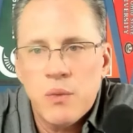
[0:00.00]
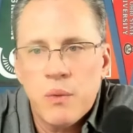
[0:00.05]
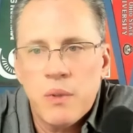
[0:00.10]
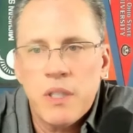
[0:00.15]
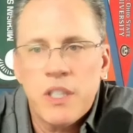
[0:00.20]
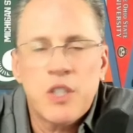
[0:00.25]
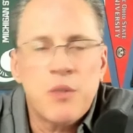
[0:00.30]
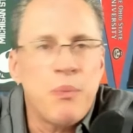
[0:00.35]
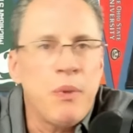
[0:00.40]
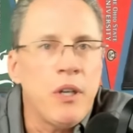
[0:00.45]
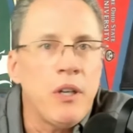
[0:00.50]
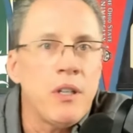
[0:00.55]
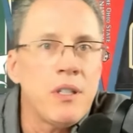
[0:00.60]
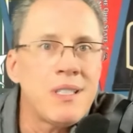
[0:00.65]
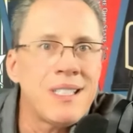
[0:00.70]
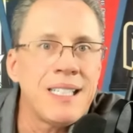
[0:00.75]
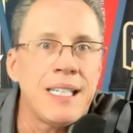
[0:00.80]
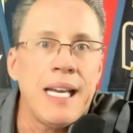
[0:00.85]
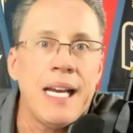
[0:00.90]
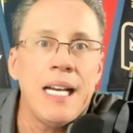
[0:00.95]
with
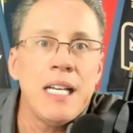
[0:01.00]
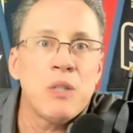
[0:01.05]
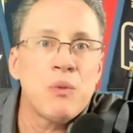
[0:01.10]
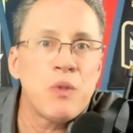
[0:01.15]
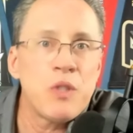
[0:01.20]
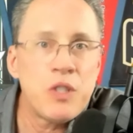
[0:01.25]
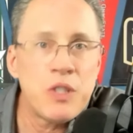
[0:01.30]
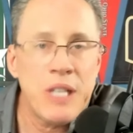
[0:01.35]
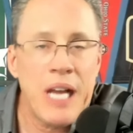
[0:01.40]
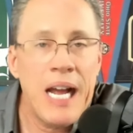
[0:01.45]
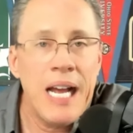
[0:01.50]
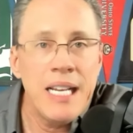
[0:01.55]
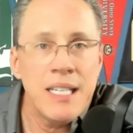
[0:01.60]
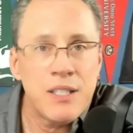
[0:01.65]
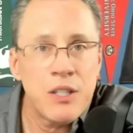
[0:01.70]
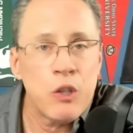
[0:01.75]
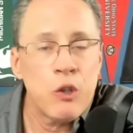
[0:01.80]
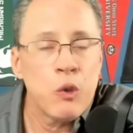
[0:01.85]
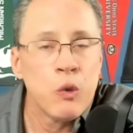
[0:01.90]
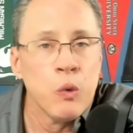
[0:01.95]
experience and guys with size
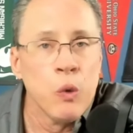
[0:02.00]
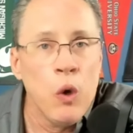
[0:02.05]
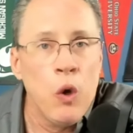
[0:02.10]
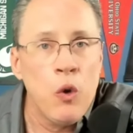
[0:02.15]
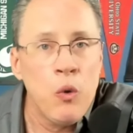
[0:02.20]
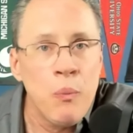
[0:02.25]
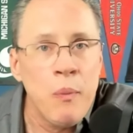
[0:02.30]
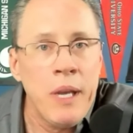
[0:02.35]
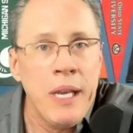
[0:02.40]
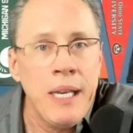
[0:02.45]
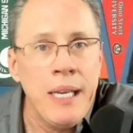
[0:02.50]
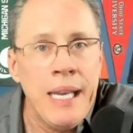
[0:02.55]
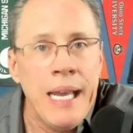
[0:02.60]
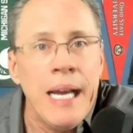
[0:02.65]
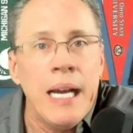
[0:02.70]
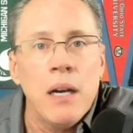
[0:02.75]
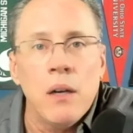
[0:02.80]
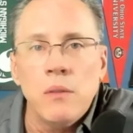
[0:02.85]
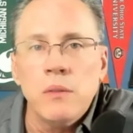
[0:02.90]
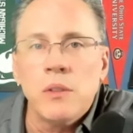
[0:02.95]
that are grown men
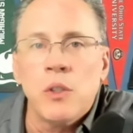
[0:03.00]
now.